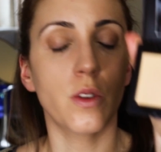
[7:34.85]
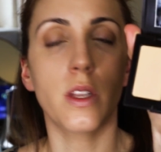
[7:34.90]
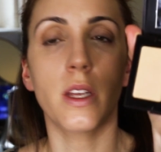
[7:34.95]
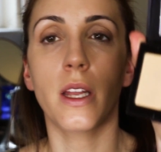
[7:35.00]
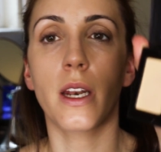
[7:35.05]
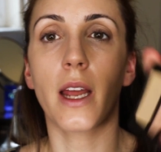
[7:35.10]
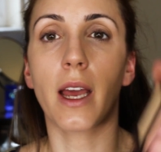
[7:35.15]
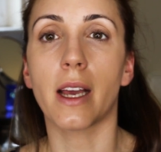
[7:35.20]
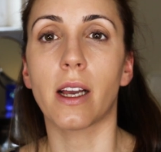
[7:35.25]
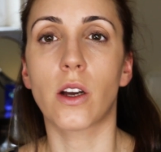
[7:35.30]

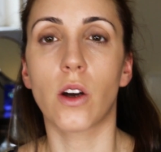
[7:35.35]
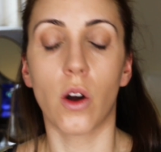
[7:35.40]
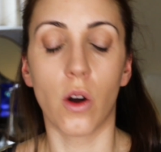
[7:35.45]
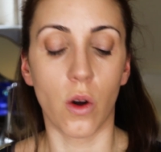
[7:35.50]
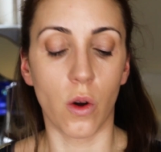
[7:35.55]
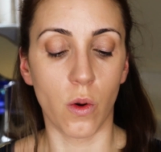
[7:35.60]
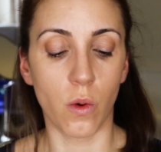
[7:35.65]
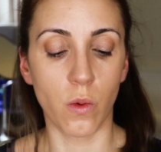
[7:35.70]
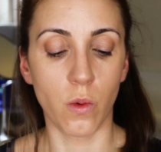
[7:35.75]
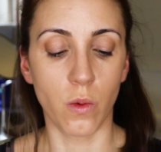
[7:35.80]
then I
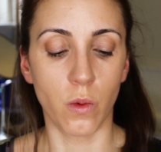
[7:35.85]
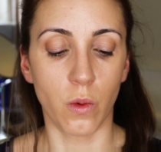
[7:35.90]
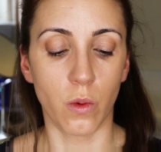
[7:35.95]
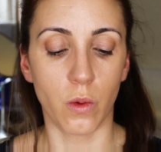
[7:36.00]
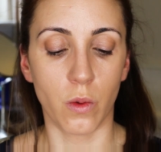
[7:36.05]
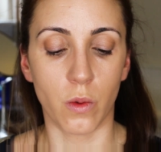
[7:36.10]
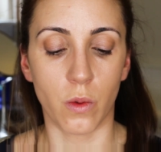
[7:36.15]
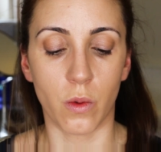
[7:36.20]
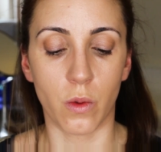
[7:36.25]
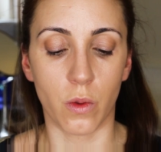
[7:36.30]
go
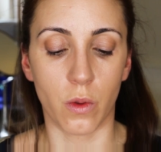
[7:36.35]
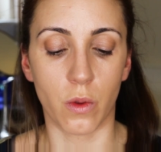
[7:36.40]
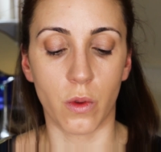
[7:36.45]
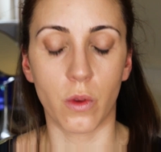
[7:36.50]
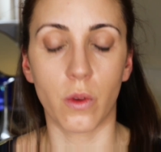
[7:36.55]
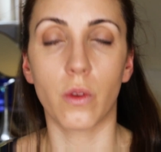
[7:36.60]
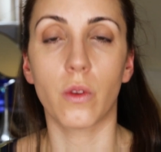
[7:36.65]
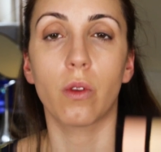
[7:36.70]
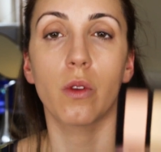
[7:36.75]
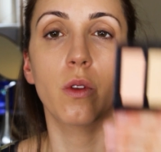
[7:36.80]

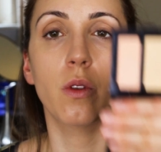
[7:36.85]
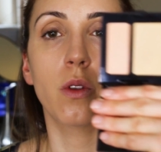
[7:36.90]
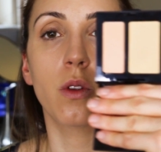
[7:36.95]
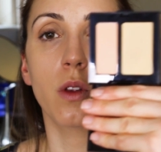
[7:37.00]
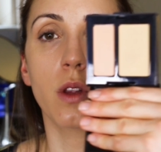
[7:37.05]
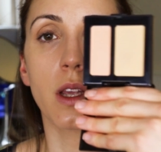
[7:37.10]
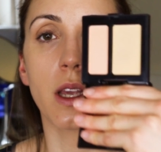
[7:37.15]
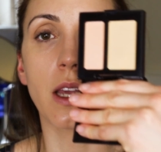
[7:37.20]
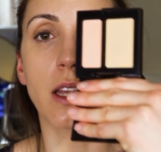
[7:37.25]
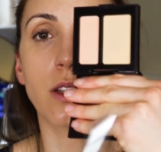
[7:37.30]

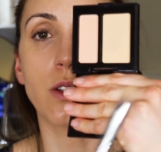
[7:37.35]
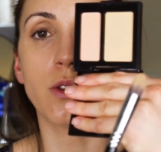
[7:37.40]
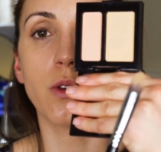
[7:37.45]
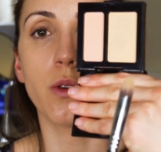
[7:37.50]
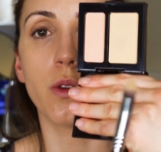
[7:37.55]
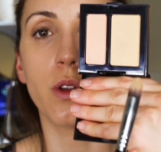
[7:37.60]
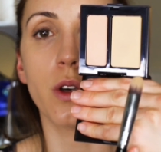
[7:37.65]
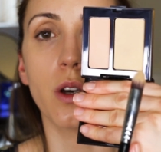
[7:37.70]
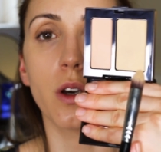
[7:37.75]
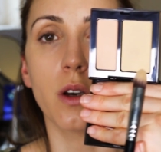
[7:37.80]

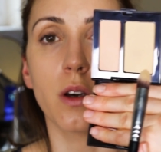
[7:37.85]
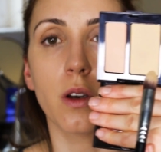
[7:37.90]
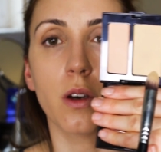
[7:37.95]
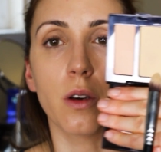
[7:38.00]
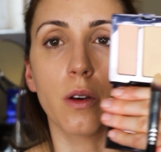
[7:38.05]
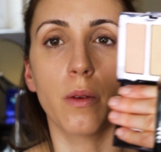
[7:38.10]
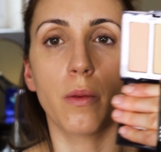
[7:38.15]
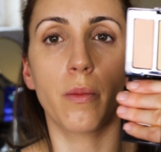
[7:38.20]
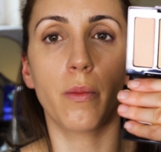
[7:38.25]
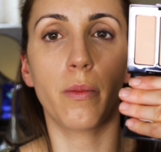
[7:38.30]
into
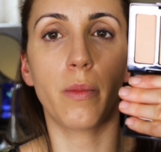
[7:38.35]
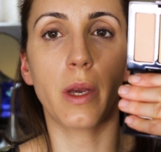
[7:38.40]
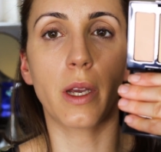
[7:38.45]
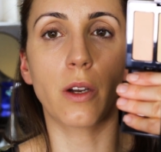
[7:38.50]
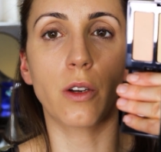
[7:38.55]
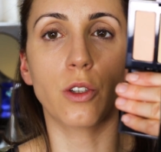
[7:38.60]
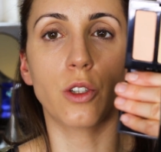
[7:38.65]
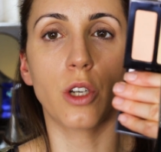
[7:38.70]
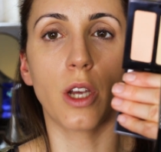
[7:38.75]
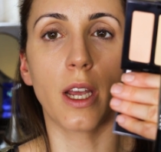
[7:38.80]
the
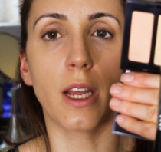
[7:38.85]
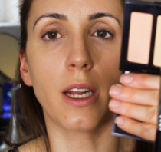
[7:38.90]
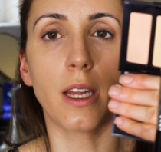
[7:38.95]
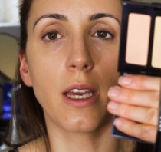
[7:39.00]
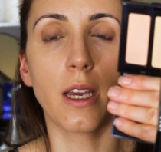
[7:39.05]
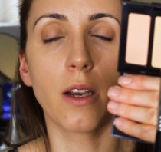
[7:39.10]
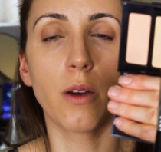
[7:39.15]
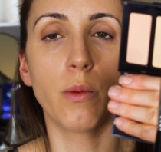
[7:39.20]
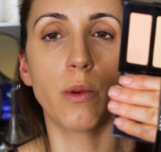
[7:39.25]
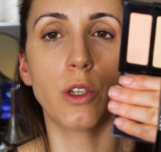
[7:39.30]
bigger shade
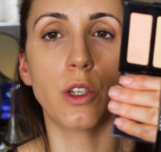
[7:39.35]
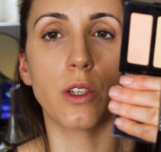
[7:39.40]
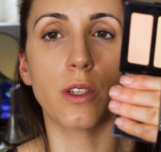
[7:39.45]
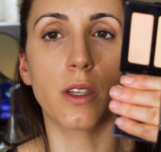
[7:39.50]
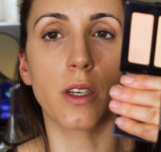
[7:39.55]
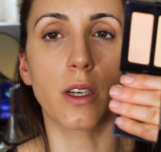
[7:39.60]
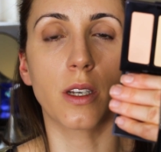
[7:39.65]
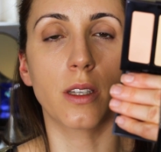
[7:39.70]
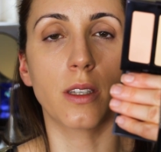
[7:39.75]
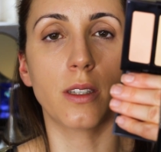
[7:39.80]
here, which
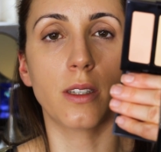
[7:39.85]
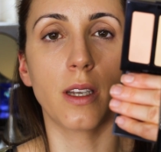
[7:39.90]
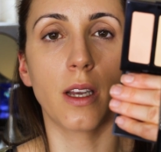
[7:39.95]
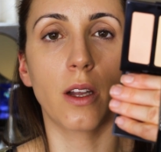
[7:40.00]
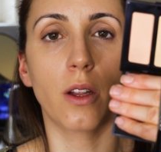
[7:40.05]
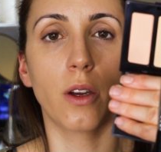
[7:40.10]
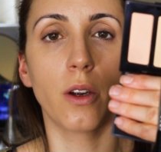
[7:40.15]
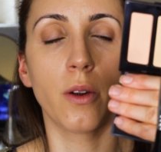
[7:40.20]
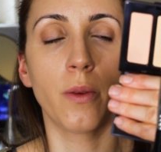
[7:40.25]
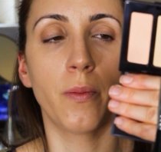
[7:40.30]
is the
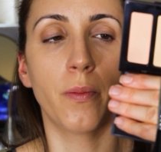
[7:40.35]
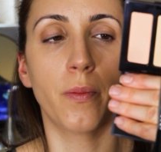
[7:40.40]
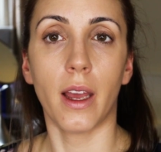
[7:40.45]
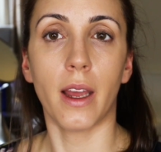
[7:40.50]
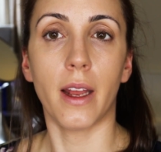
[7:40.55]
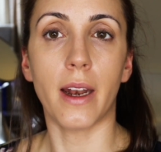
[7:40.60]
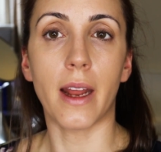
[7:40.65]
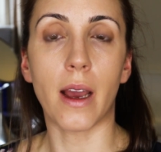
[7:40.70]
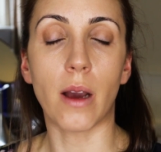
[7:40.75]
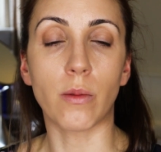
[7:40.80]
concealer,
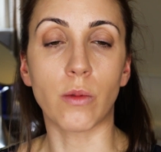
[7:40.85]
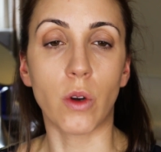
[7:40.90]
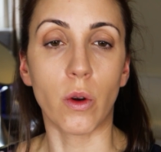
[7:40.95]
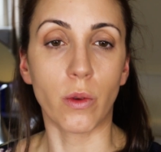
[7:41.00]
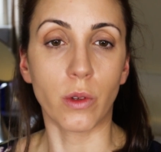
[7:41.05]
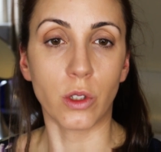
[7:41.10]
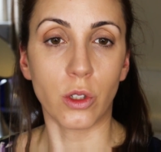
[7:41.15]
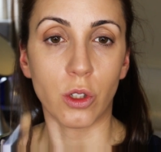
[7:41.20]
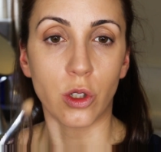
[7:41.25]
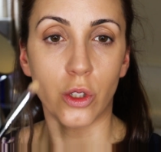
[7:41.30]
and now I'm
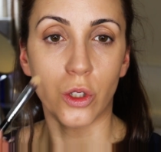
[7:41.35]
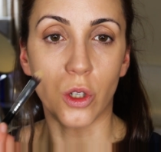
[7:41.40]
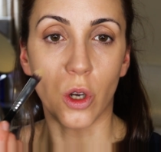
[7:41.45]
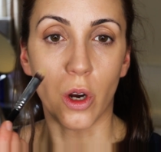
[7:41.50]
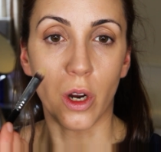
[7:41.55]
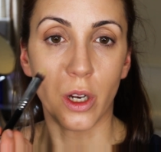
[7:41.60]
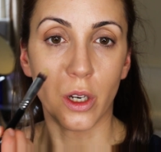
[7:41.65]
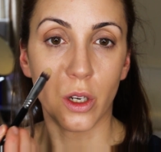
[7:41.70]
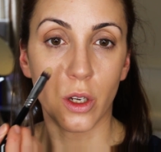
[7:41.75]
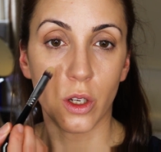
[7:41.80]
going to
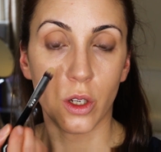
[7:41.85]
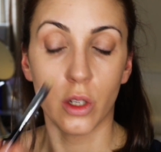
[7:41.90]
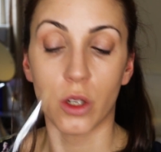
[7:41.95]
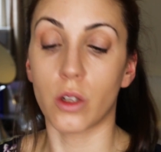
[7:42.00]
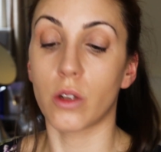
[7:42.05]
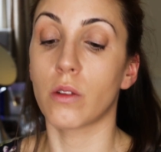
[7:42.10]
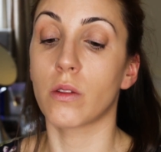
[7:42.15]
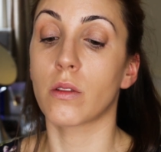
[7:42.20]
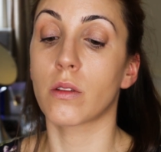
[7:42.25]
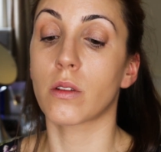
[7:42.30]
start
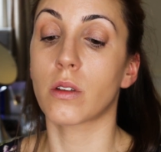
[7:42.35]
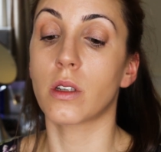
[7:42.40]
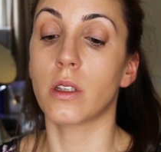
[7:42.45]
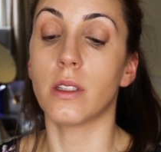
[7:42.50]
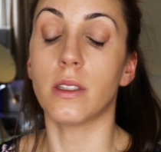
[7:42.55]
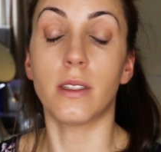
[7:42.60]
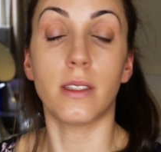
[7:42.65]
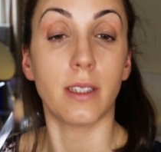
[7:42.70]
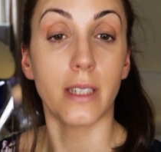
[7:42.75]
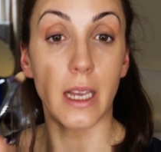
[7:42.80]

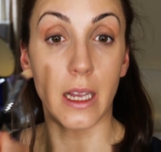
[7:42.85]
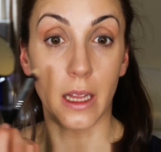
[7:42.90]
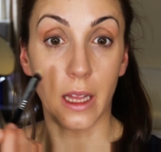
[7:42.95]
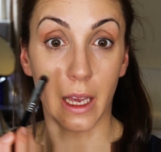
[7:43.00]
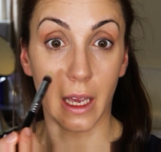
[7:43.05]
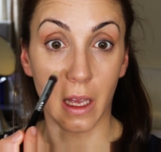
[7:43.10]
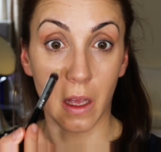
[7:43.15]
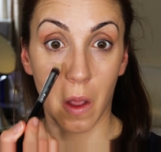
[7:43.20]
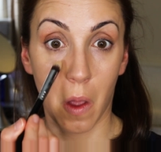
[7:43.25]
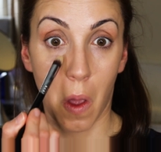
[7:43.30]

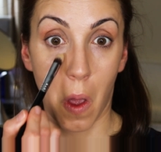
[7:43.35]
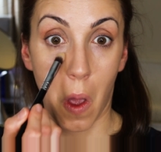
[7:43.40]
concealing.